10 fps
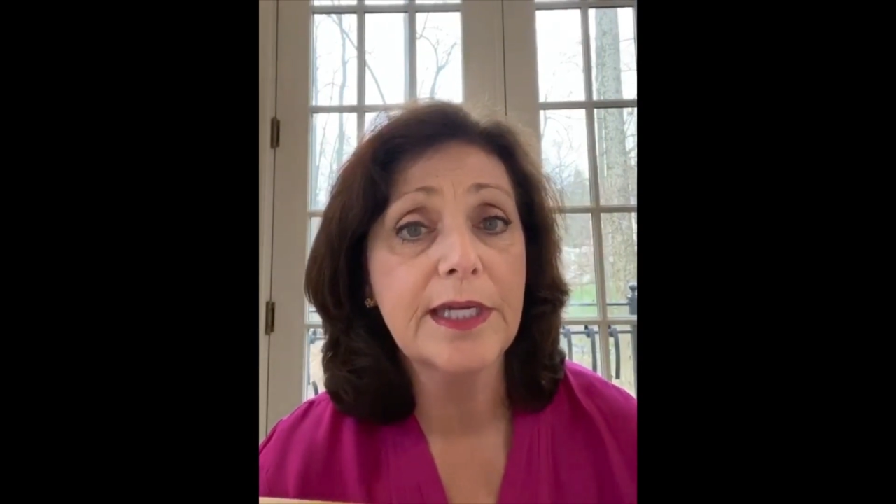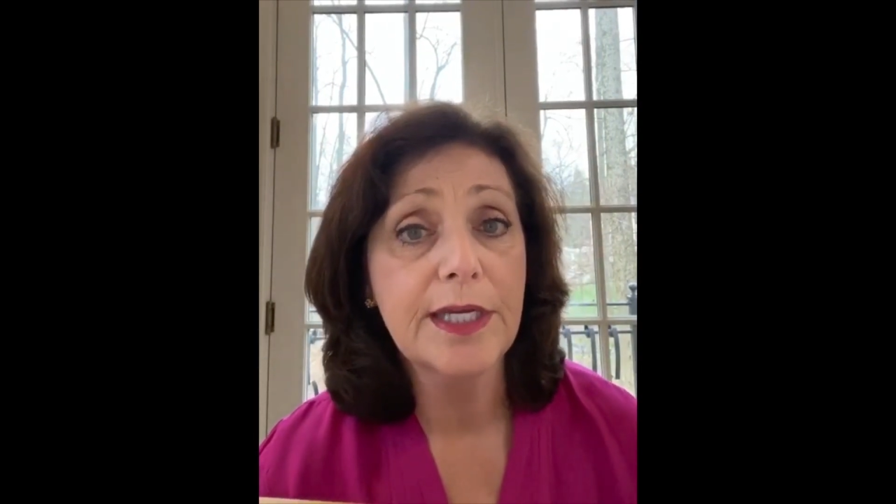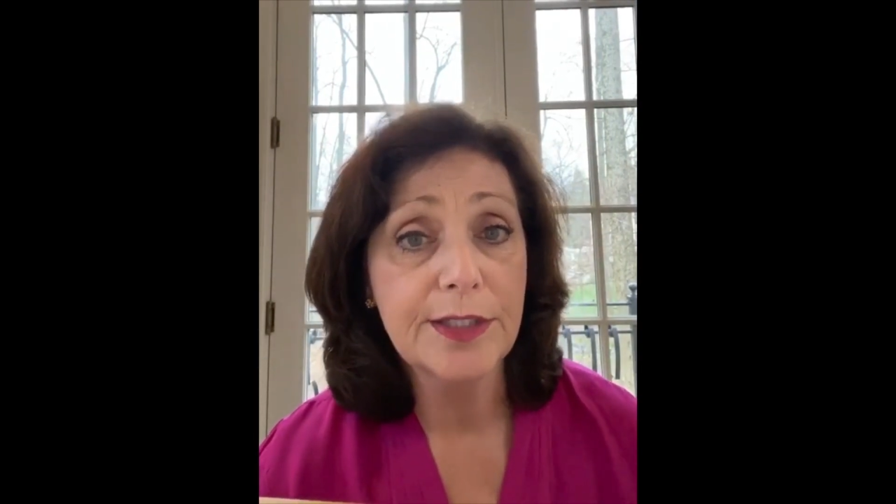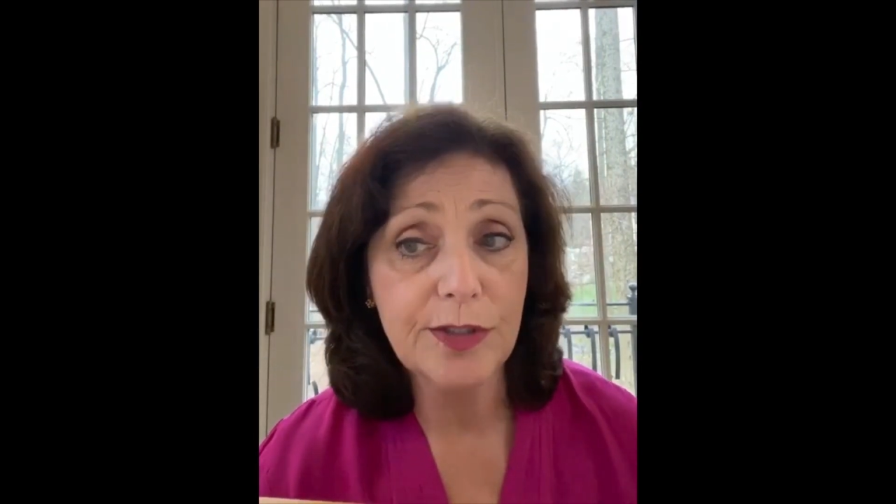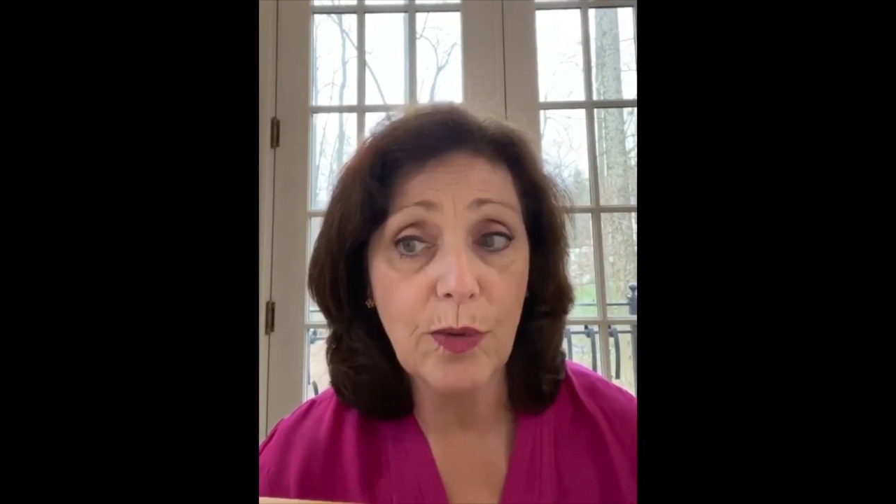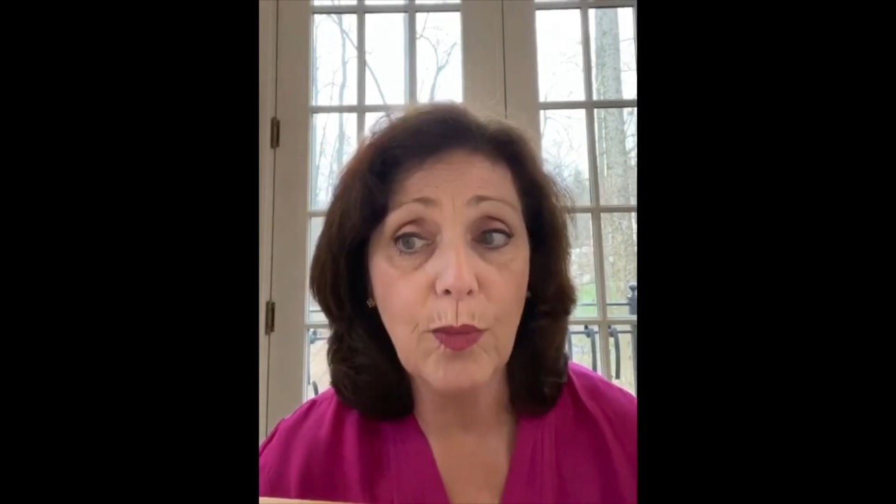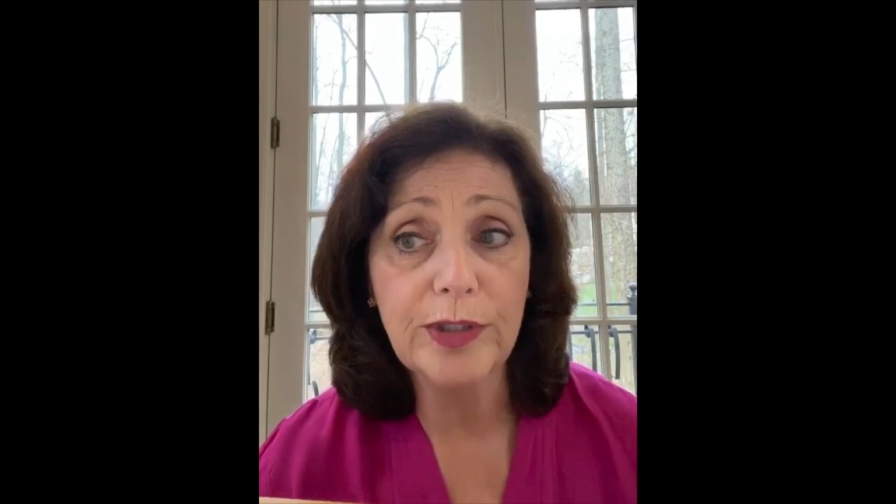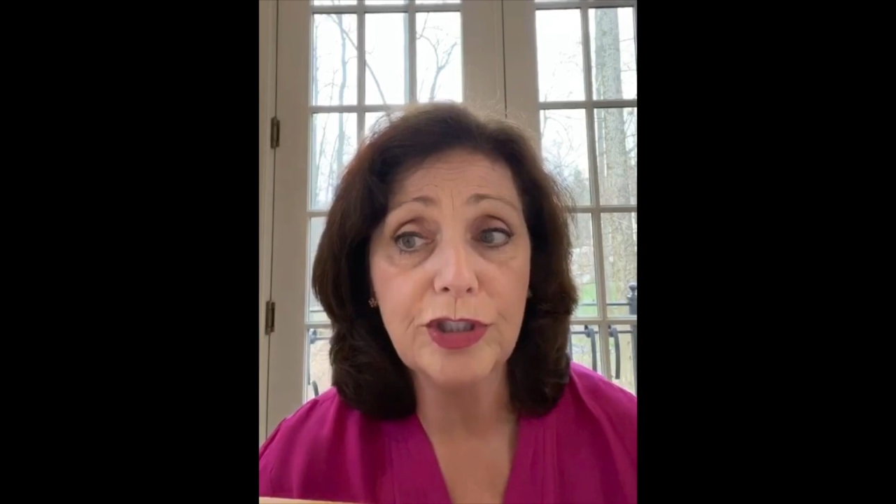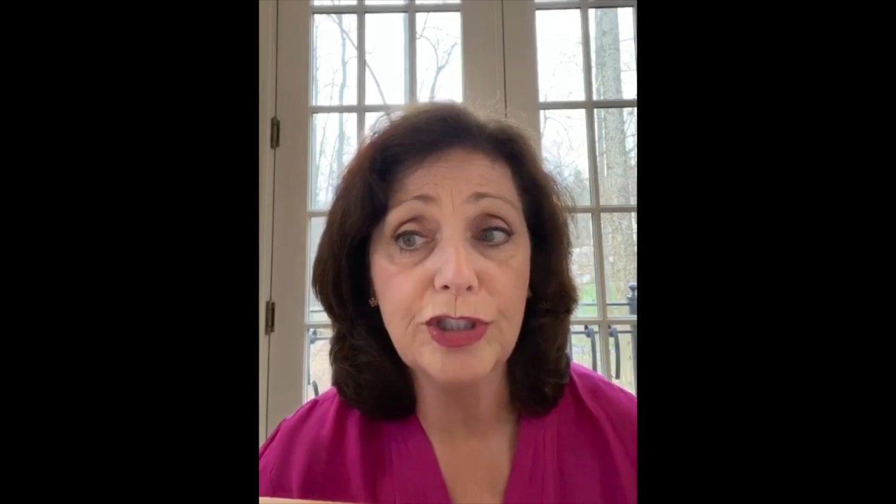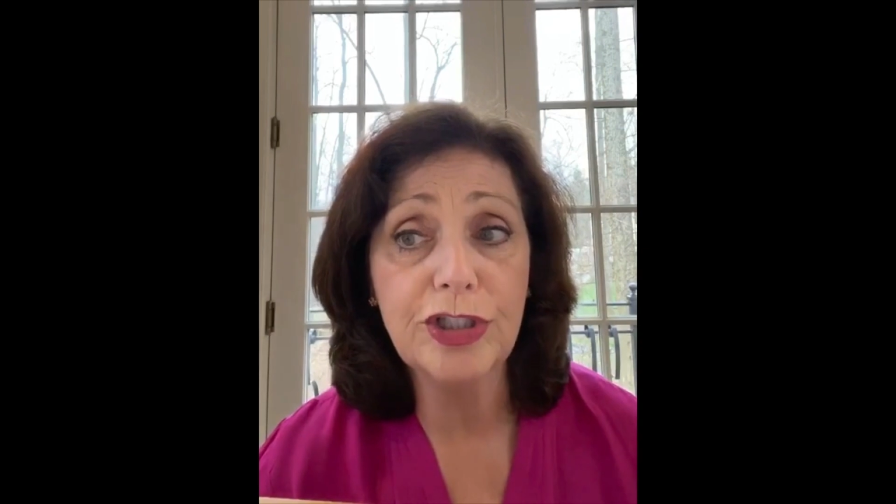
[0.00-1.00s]
So
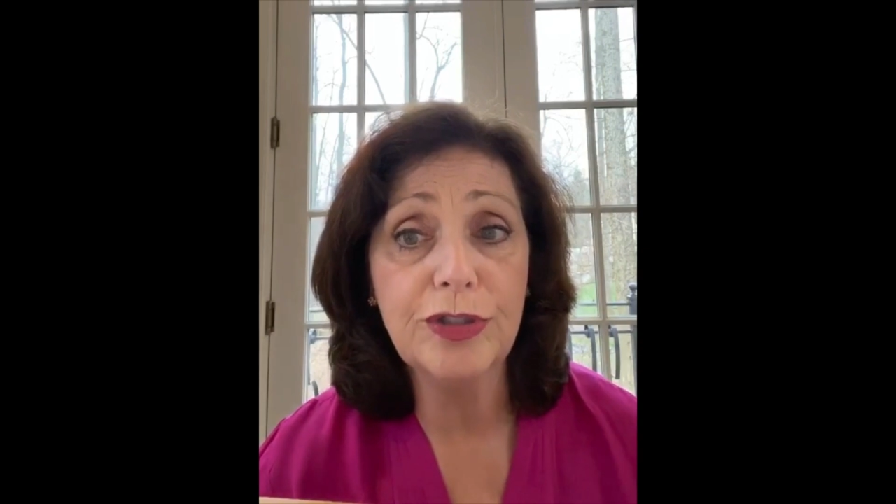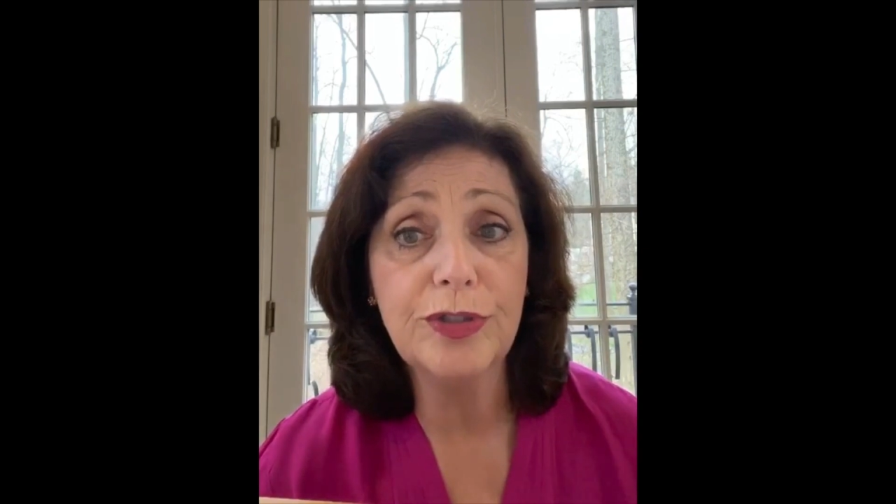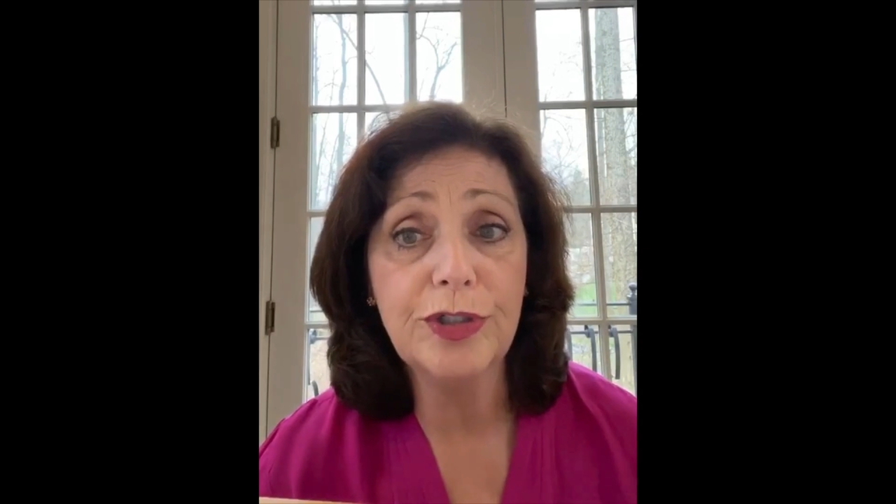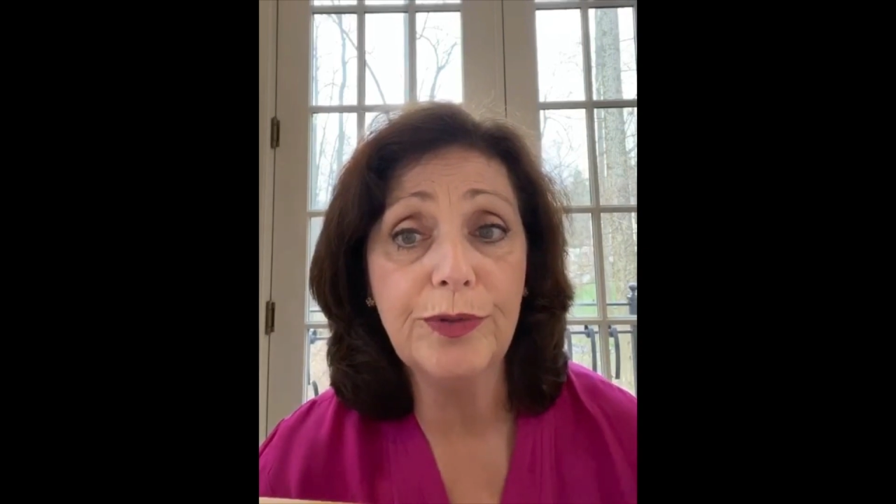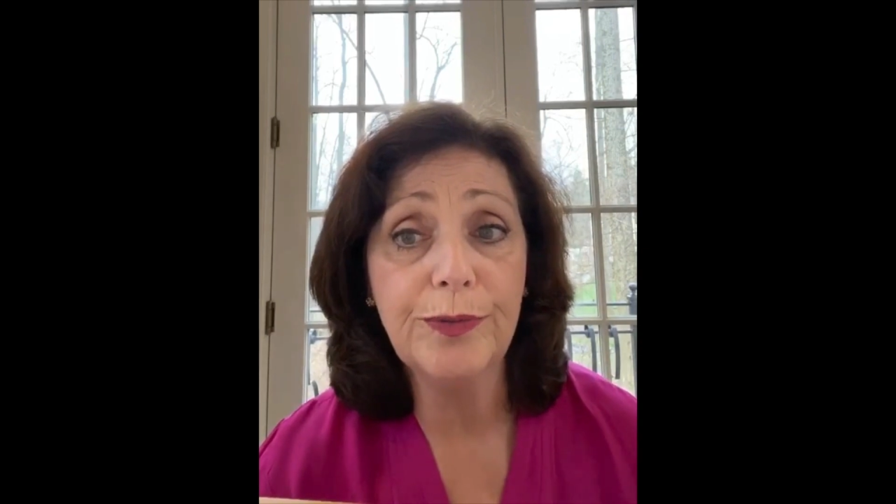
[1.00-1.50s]
what should you do?